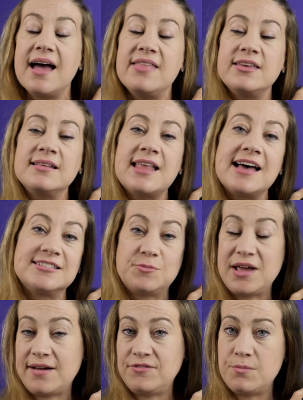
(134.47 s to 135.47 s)
And then last
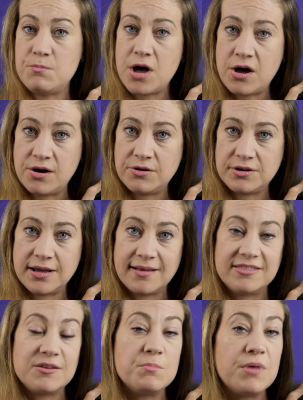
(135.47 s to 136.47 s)
we have the mode.
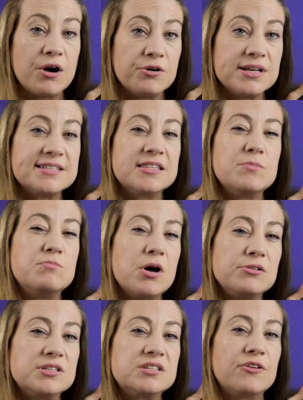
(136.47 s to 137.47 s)
The mode is the
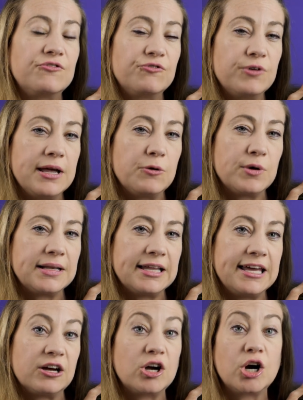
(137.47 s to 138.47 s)
most
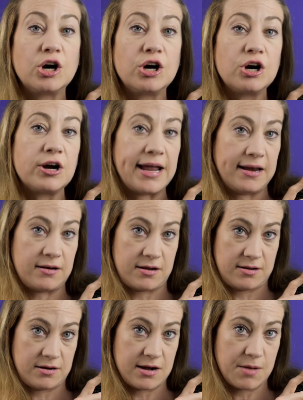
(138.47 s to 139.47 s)
frequently occurring
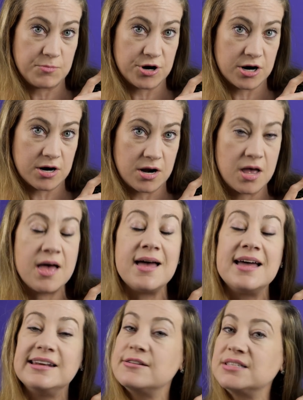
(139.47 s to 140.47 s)
number.
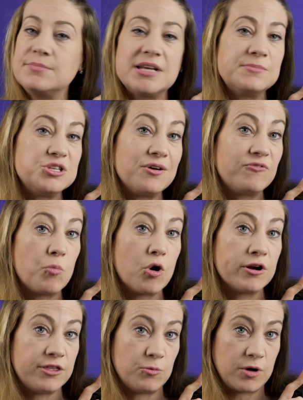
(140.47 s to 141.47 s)
Now sometimes you have
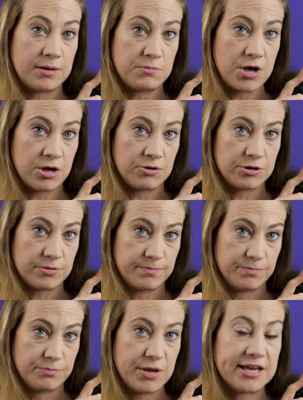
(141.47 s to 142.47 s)
more than one mode
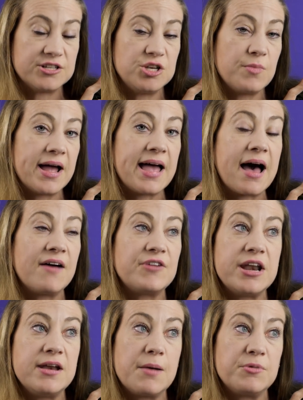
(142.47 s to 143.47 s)
because you might have
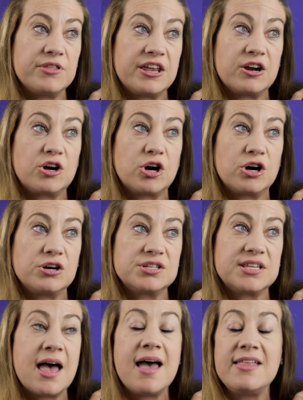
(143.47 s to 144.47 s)
a number that
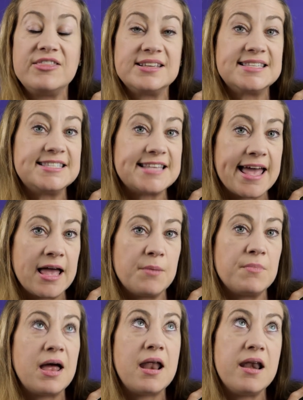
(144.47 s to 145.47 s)
occurs the
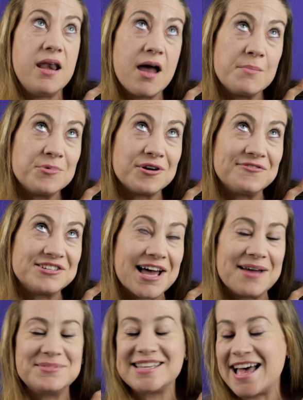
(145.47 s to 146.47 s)
same number of
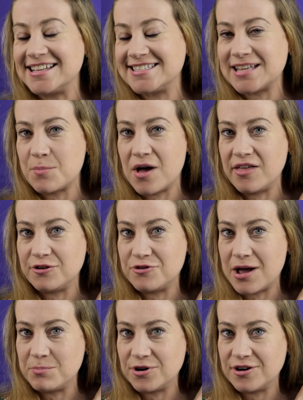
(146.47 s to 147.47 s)
times as some other
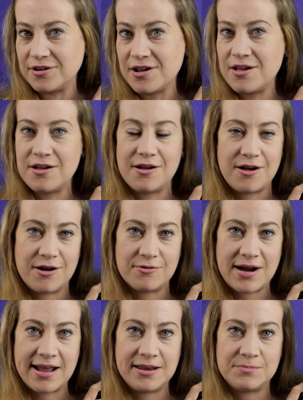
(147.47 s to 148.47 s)
number, all
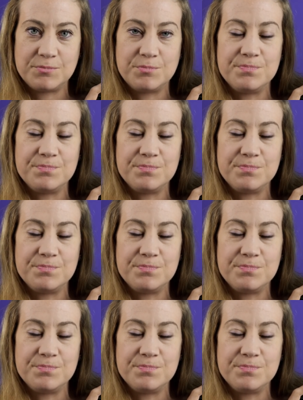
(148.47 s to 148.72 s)
right?